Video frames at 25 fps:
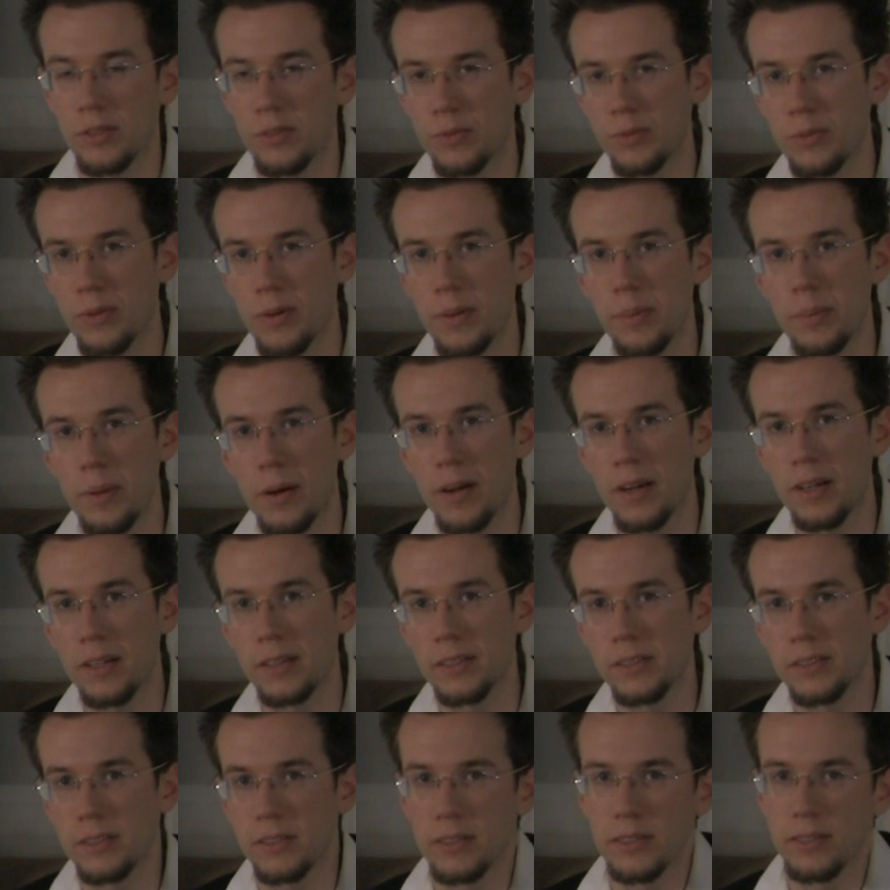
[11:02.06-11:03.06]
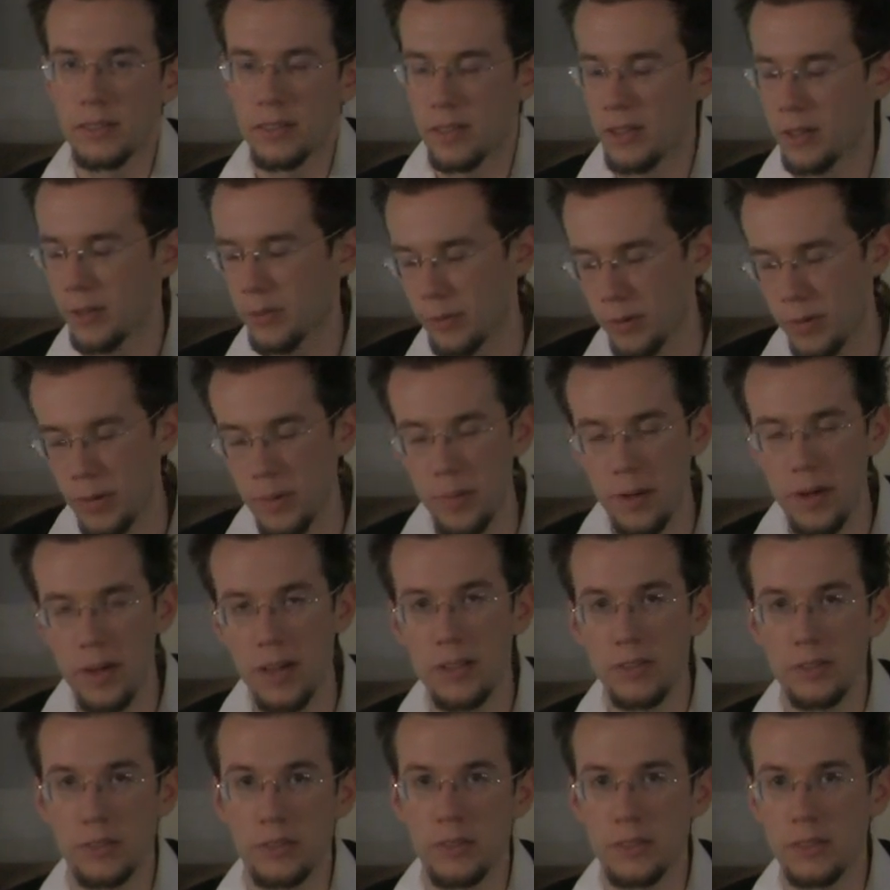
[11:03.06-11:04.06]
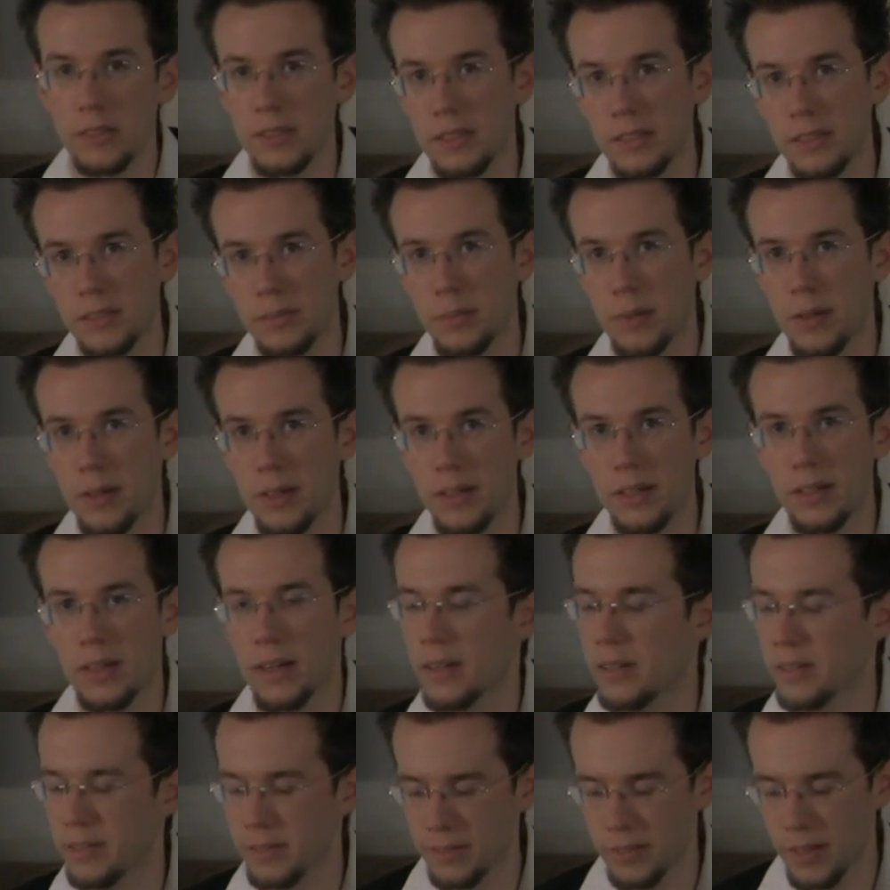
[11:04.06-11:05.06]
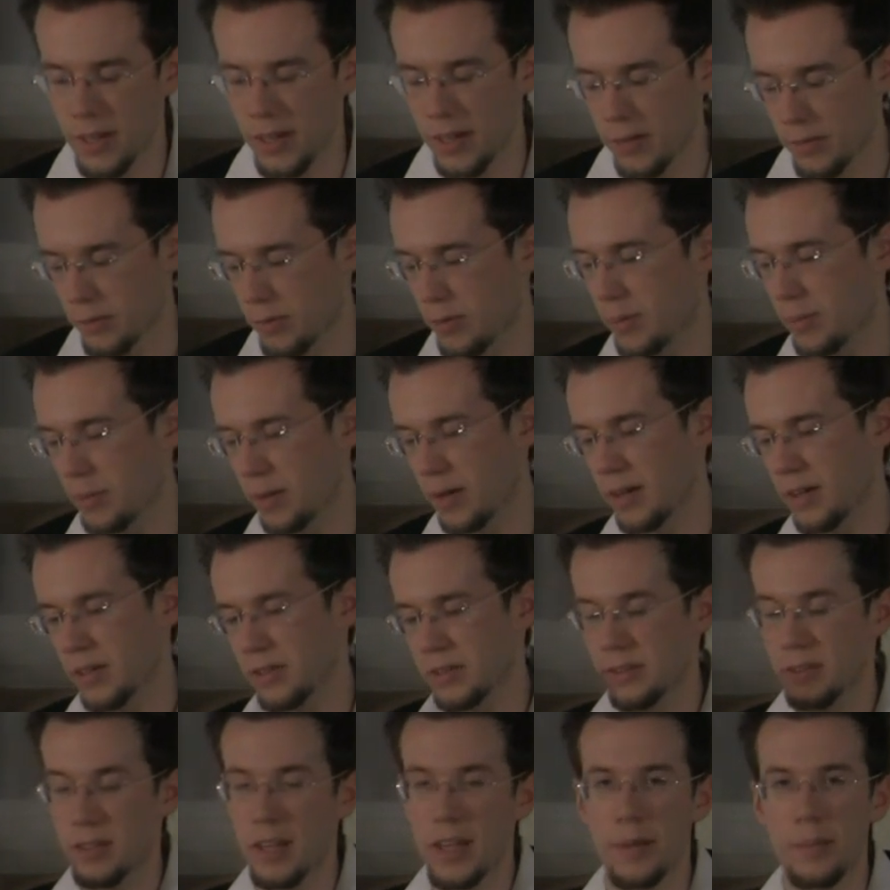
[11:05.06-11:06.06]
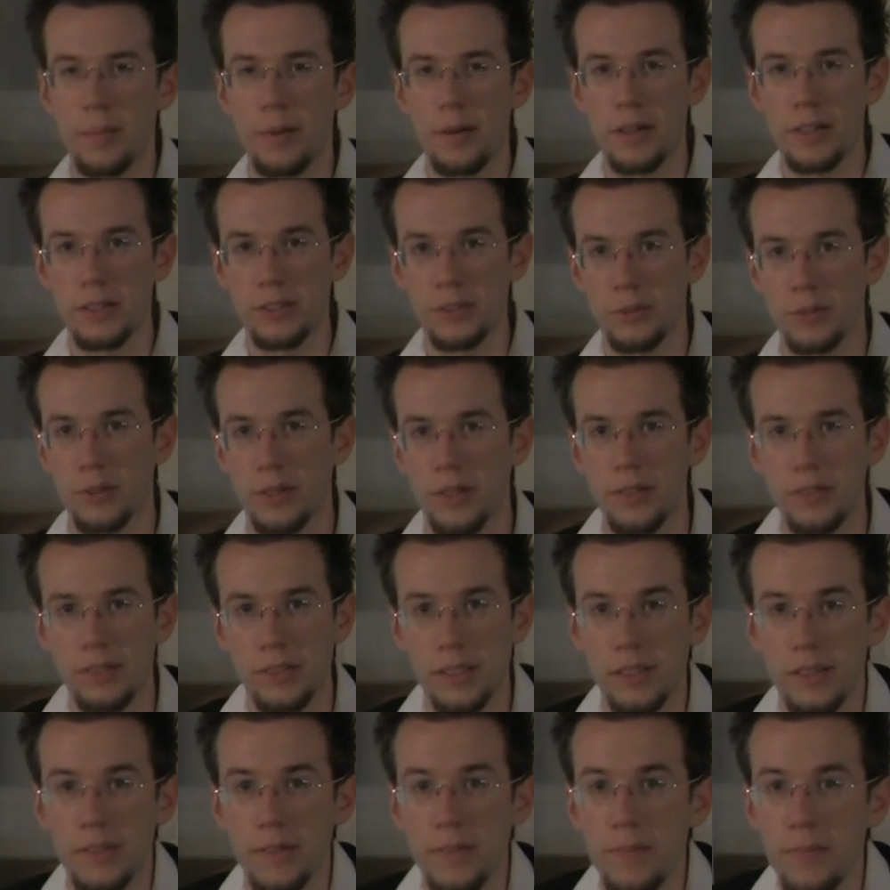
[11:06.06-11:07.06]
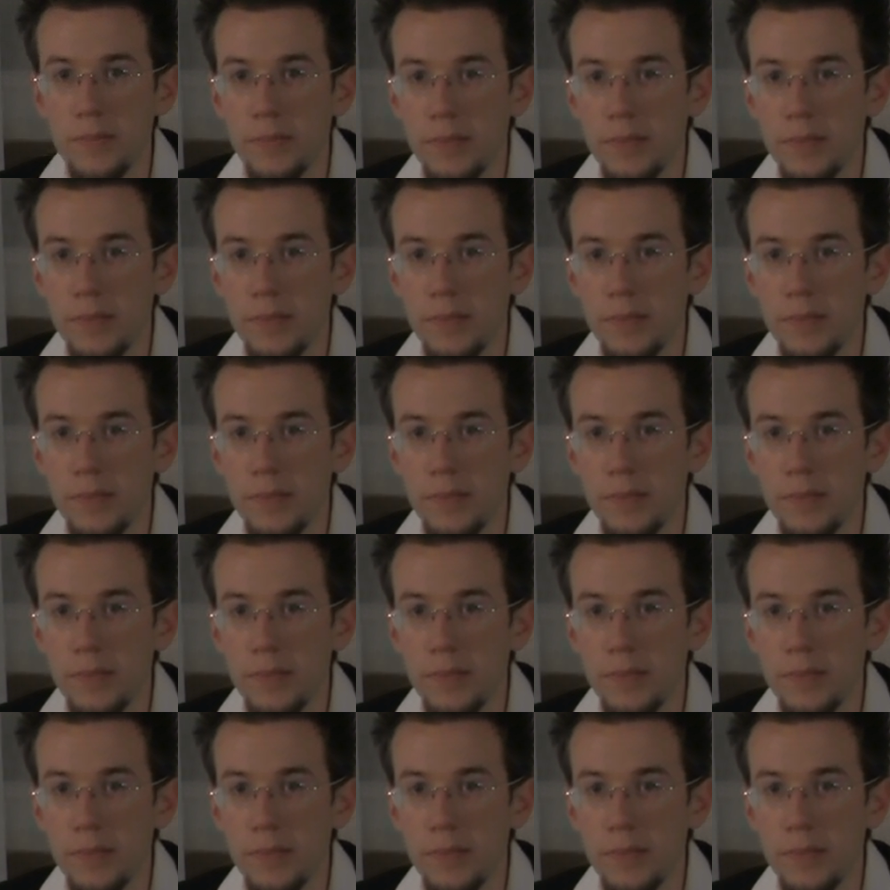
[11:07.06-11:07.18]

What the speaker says: So 4 parts, you know, 4 bars or 6 bar, or 4 bars or 8 bars or whatever.